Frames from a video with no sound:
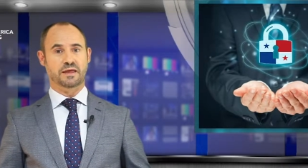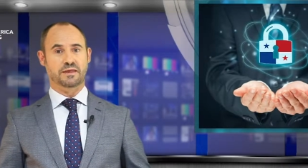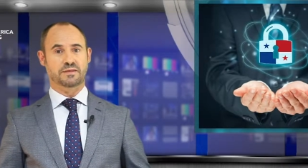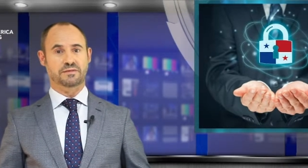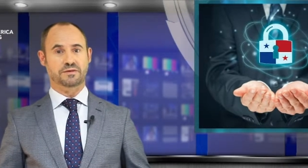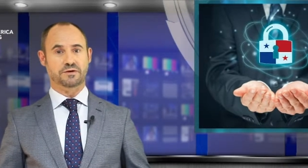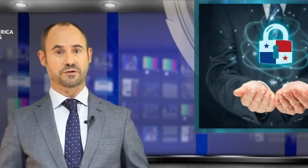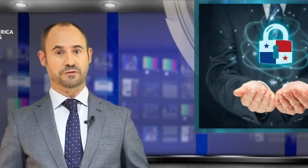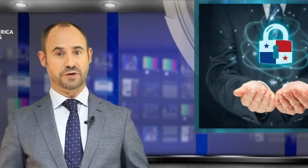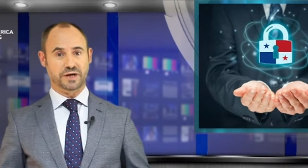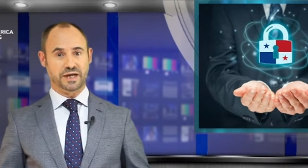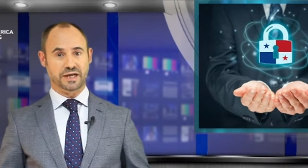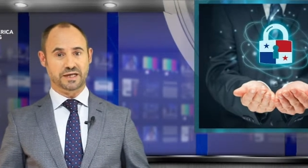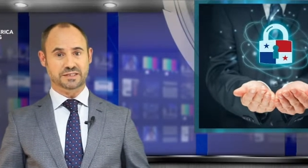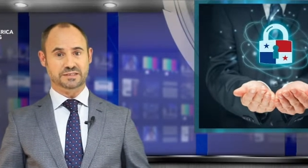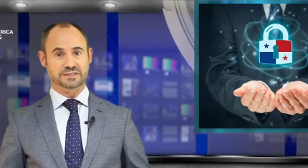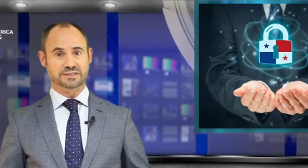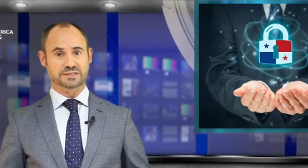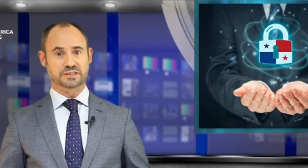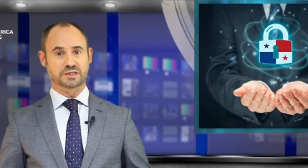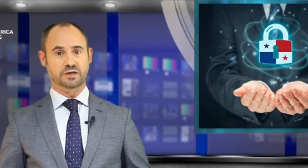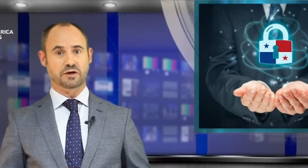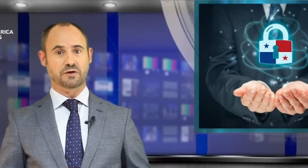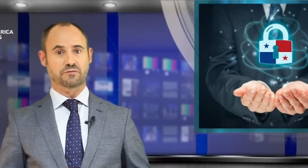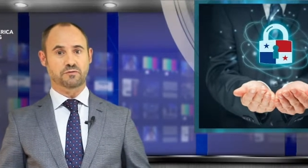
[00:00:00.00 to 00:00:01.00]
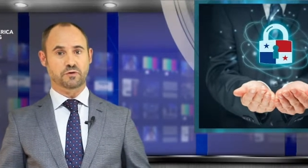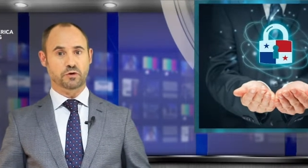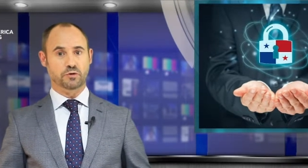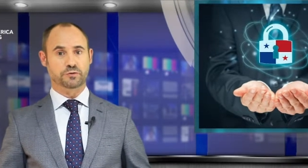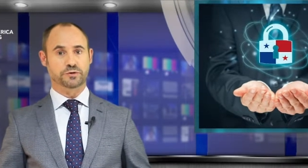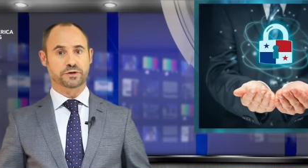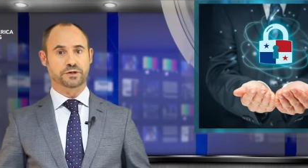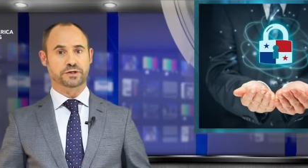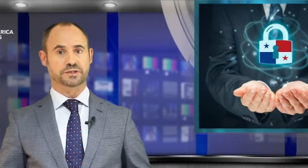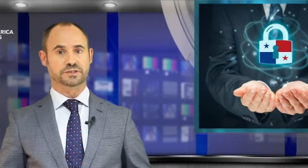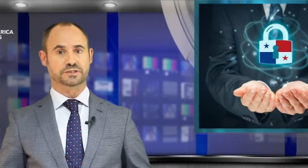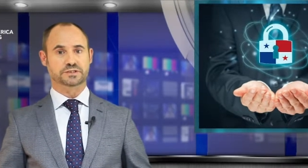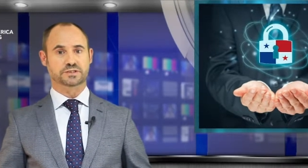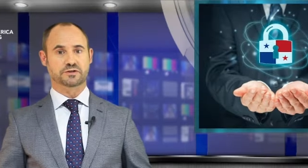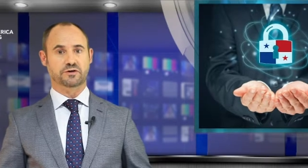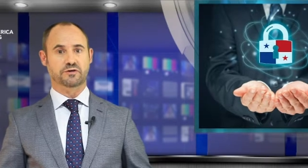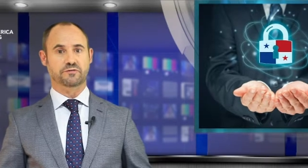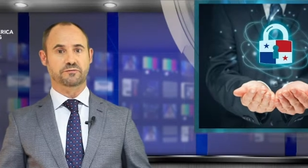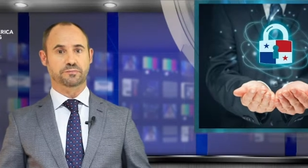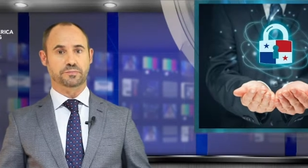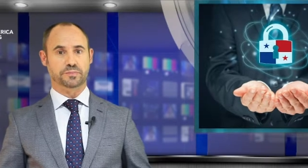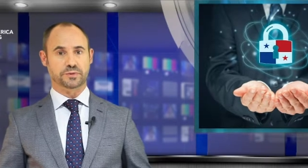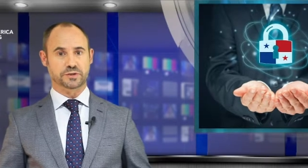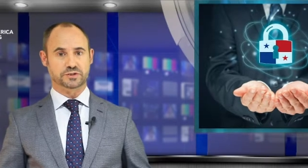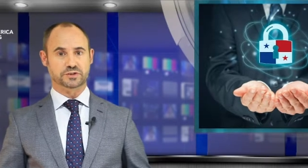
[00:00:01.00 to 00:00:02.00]
the rights of owners
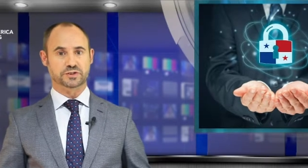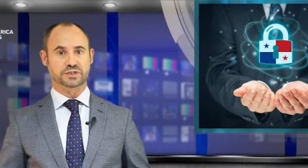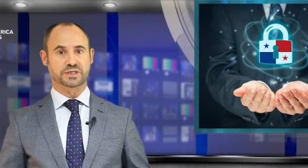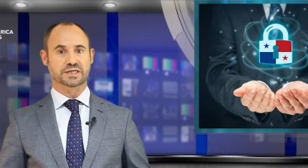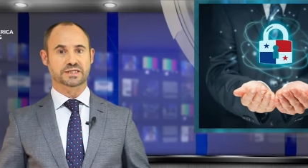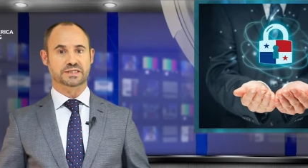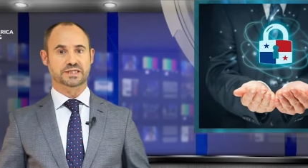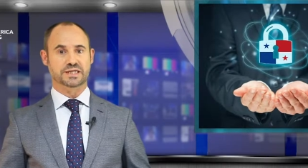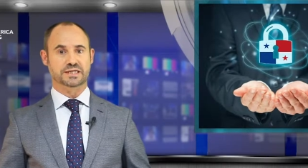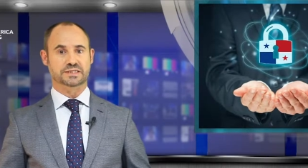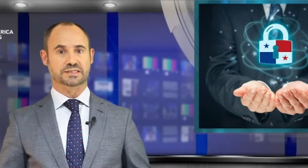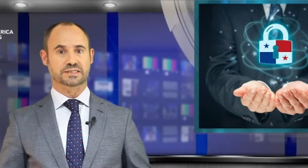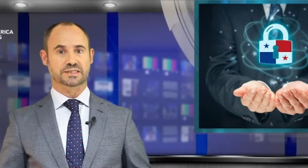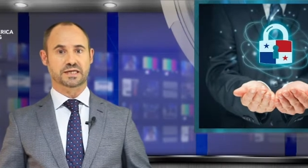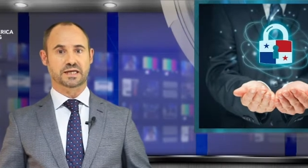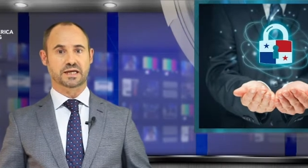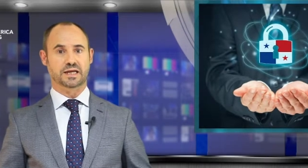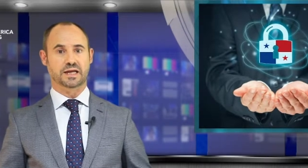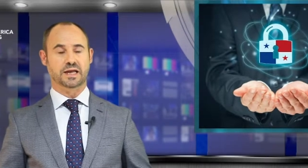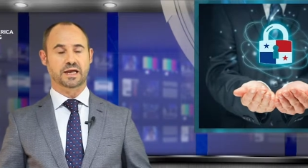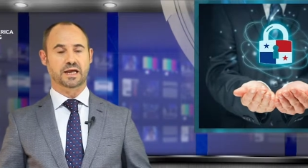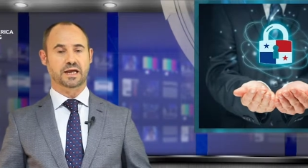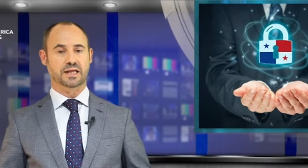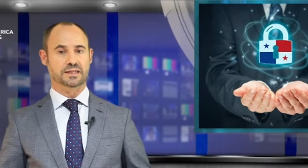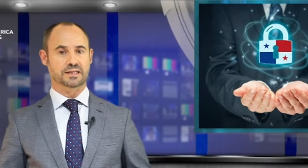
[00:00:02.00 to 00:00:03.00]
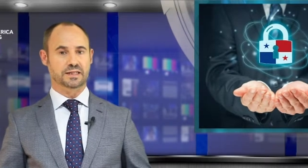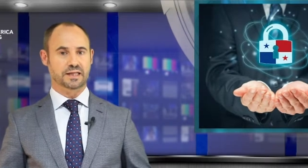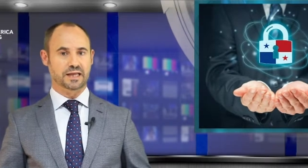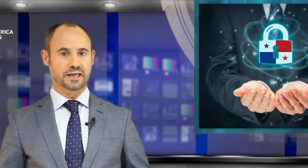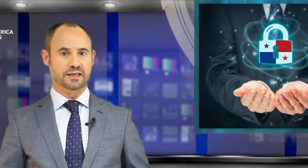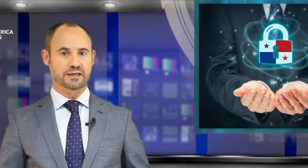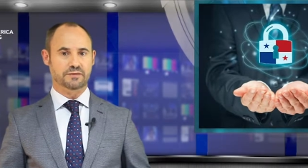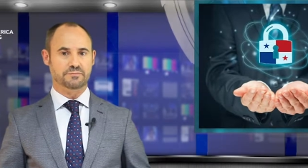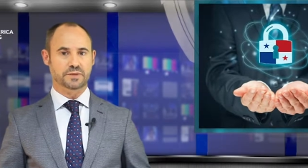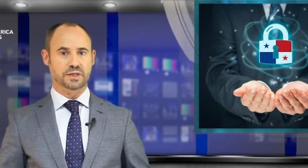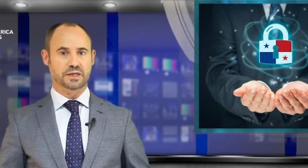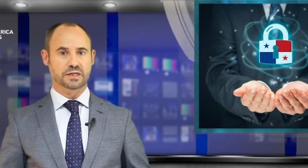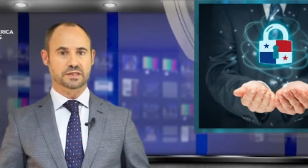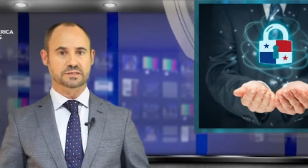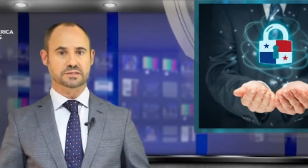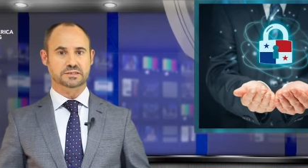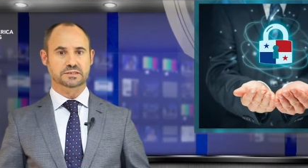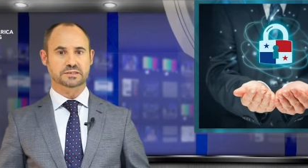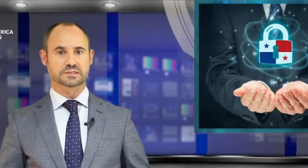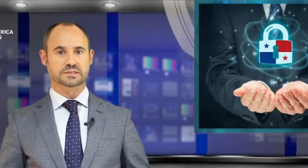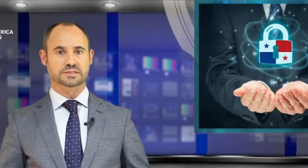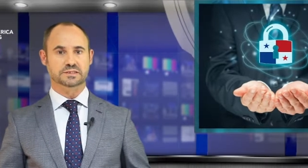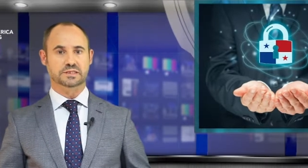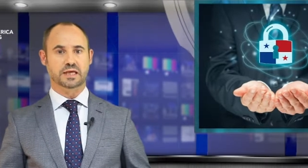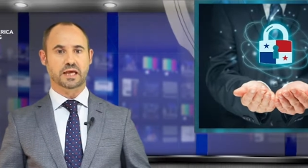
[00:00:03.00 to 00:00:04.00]
of personal data and
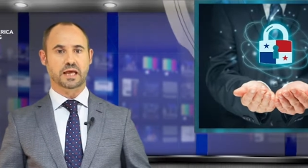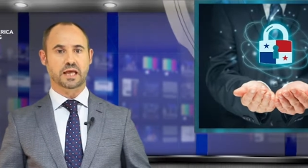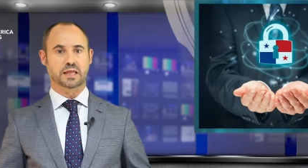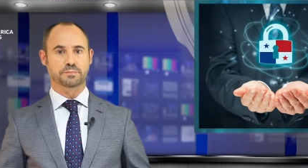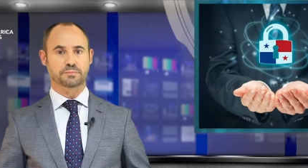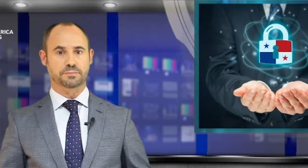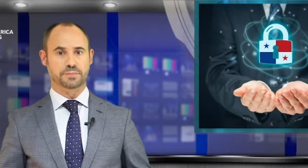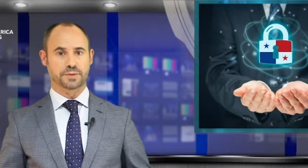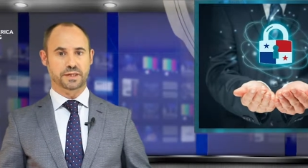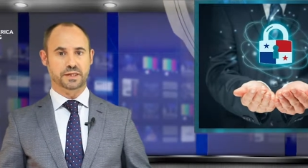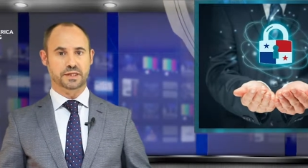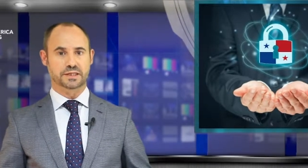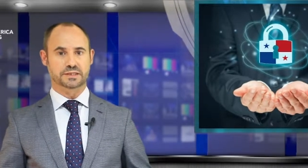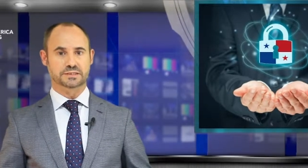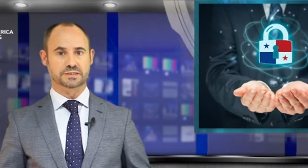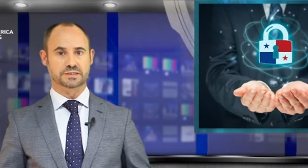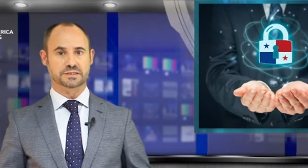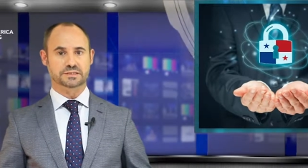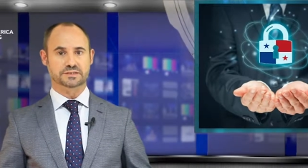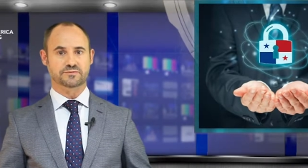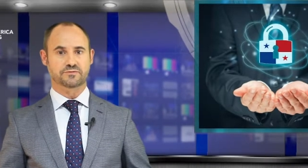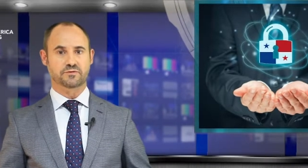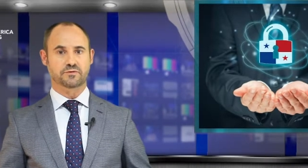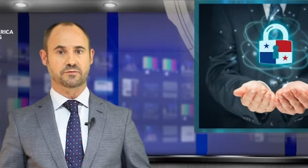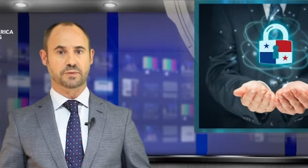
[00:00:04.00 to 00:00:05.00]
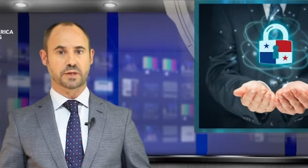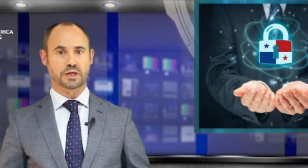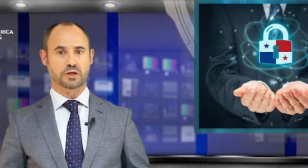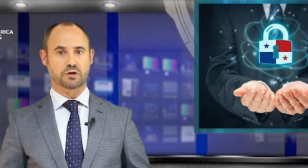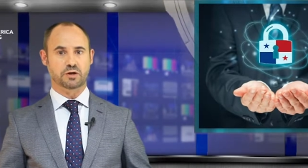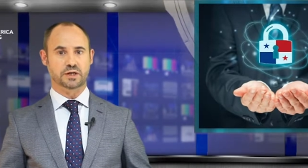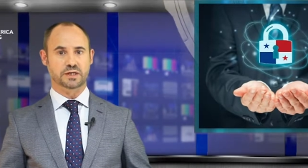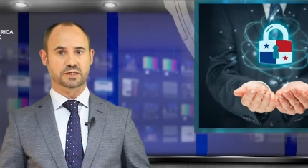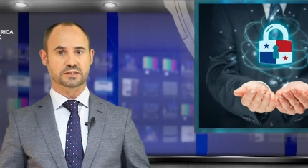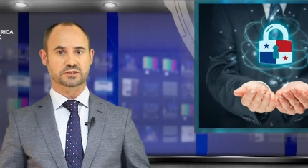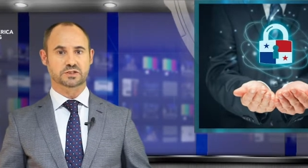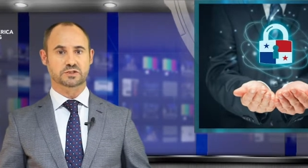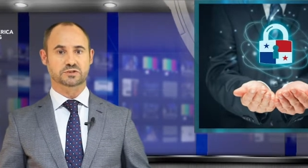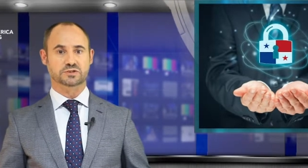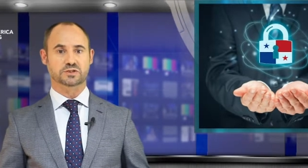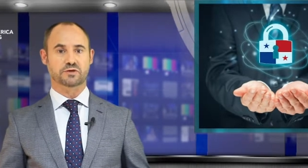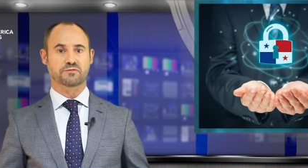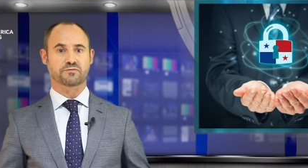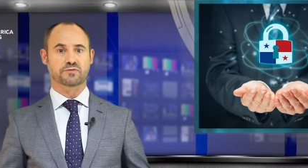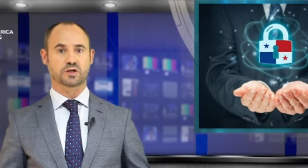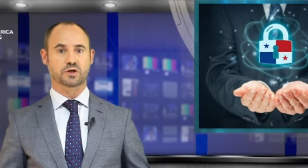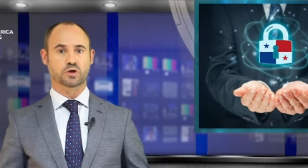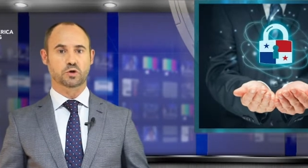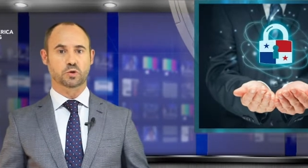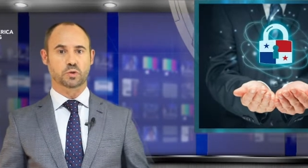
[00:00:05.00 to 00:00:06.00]
liabilities and penalties for violations
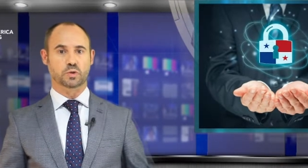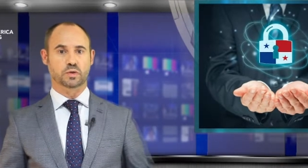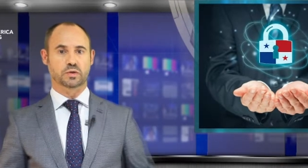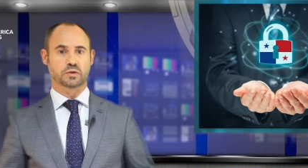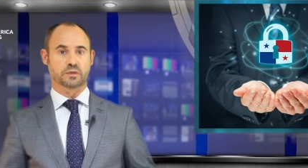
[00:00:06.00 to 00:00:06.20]
of the law.